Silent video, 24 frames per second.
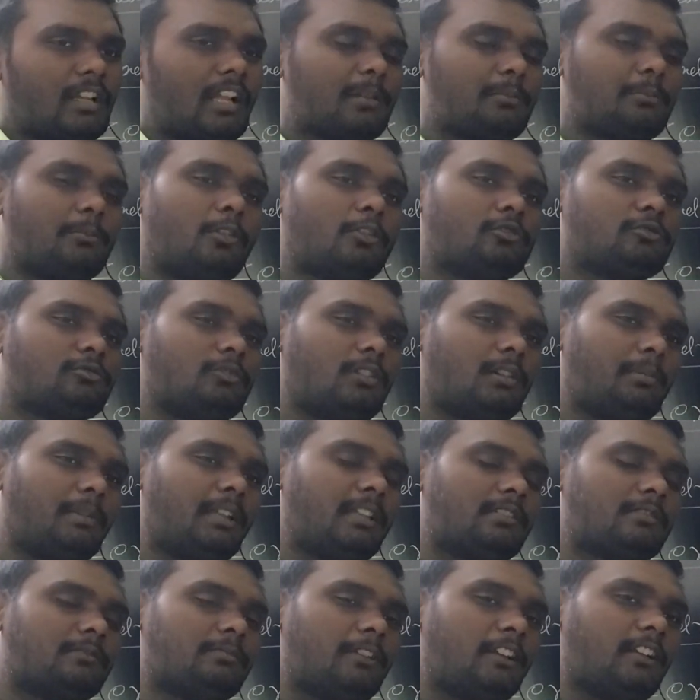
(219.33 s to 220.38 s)
At most 1
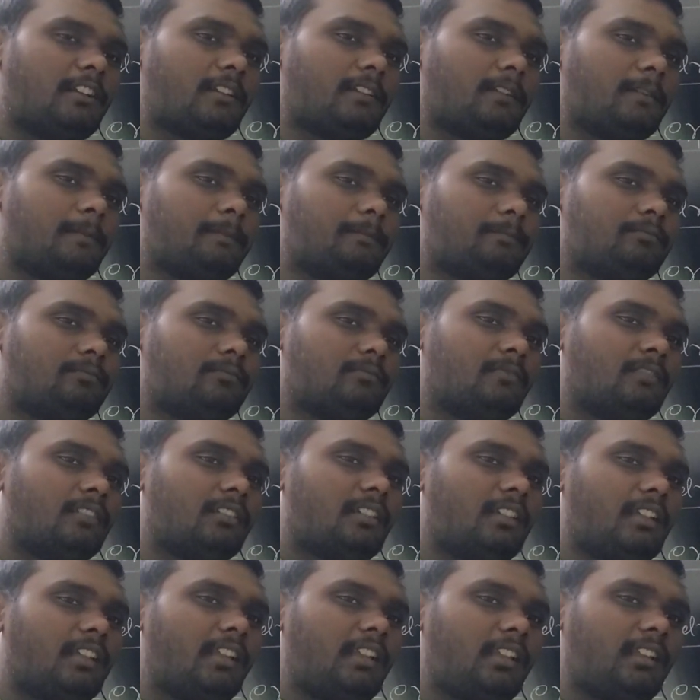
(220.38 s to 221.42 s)
means that
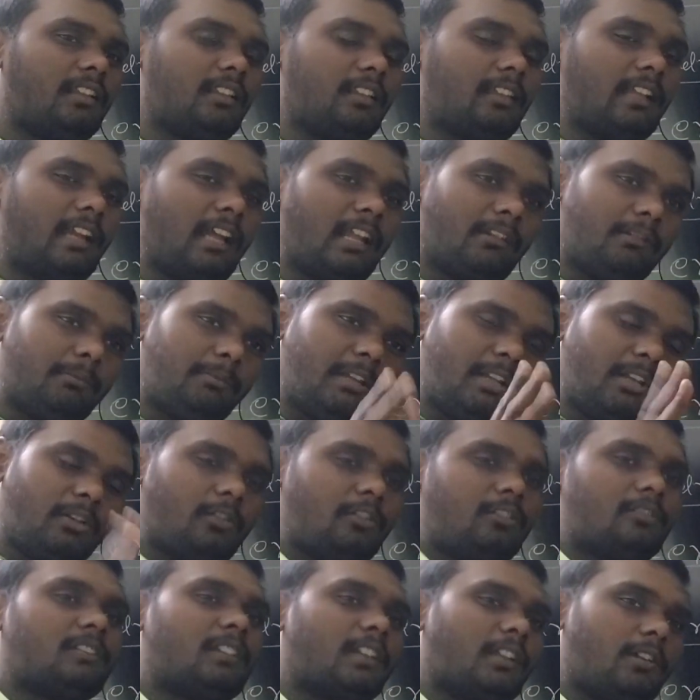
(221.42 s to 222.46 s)
there will be
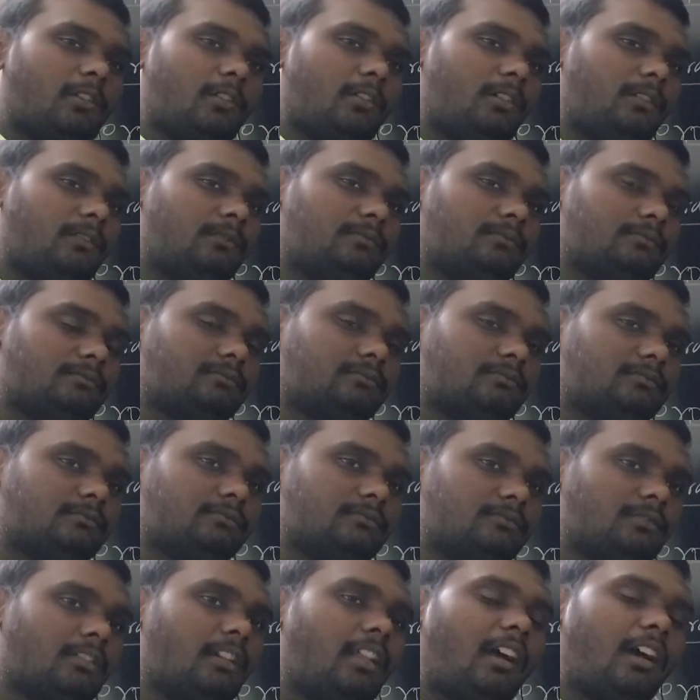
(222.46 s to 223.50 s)
no 0
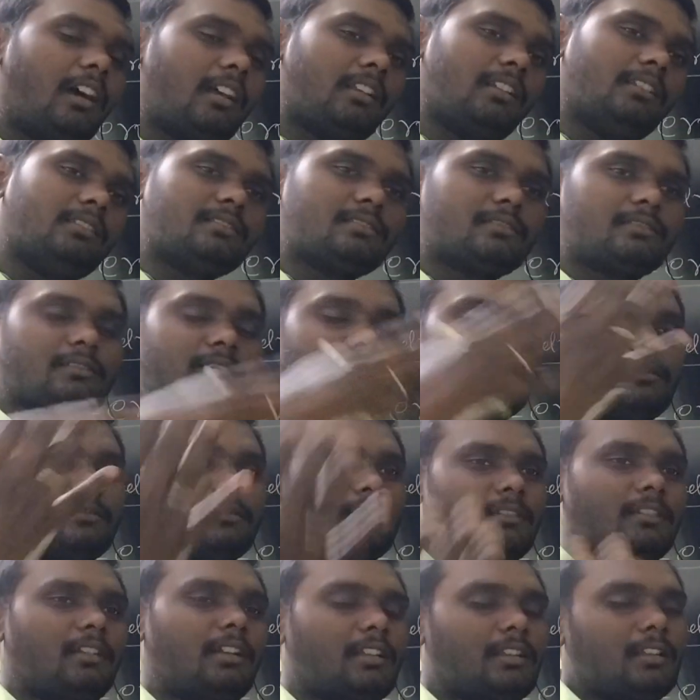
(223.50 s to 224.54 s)
or else
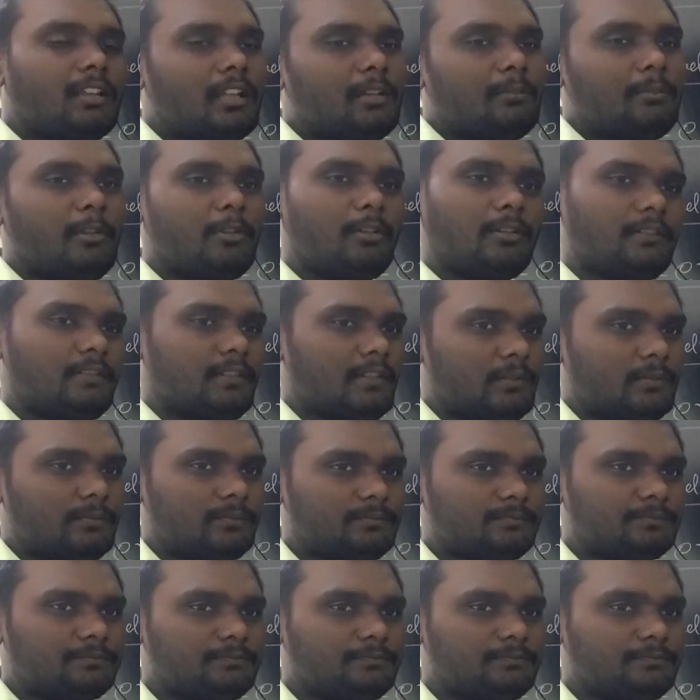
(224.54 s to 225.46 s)
there will be 1 0.